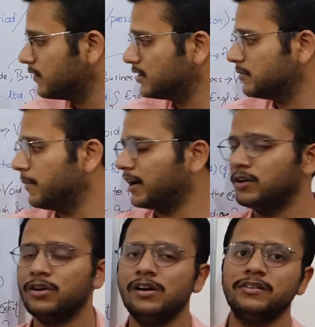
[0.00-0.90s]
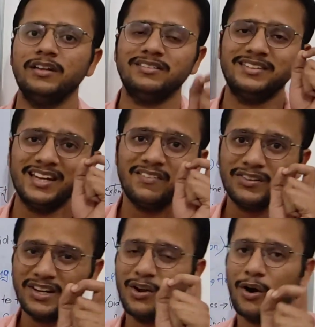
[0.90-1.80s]
versus McDonald's is, there was
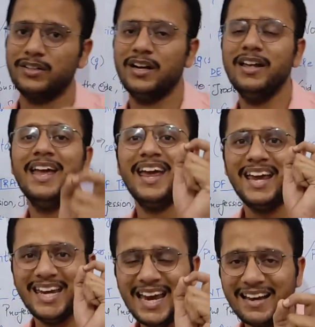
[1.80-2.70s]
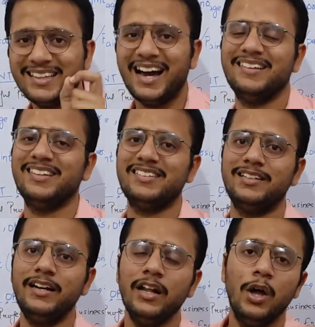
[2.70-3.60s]
a doctor, he has an
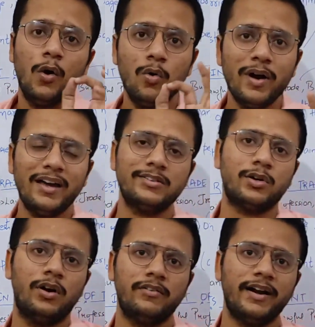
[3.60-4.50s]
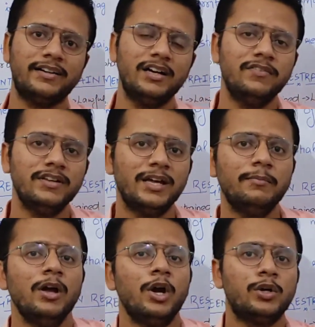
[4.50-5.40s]
assistant who has contracted with him
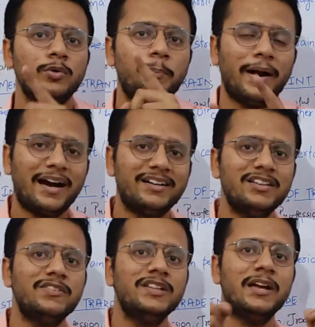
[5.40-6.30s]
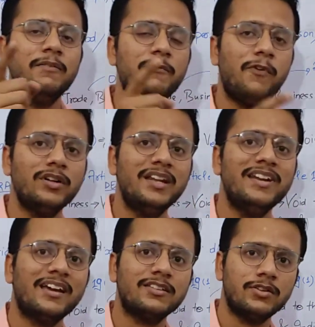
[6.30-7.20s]
to practice with him for the
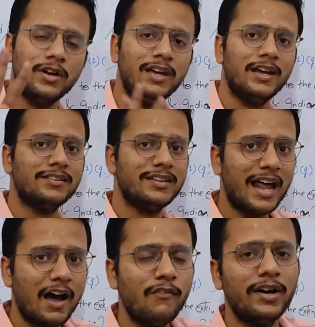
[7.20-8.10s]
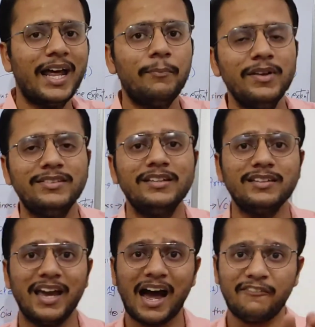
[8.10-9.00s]
next 3 years. Now what happens
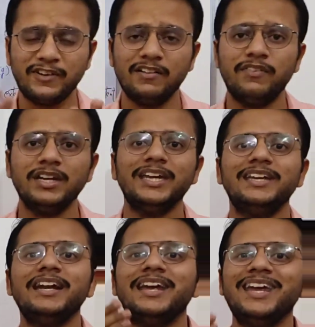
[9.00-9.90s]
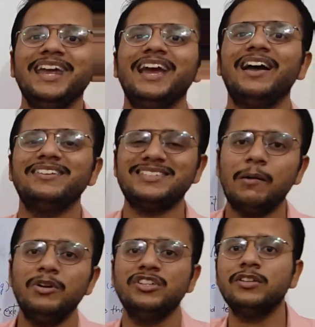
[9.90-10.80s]
is, after 1 year he
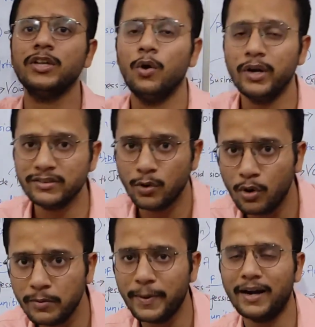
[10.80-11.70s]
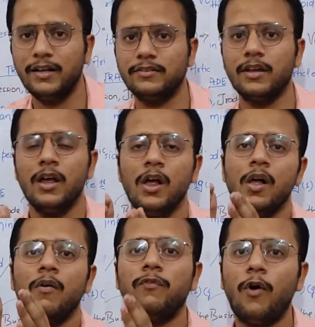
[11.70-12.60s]
establishes his own practice.
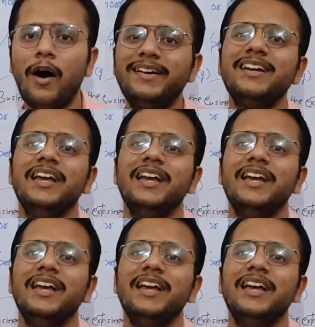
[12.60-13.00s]
What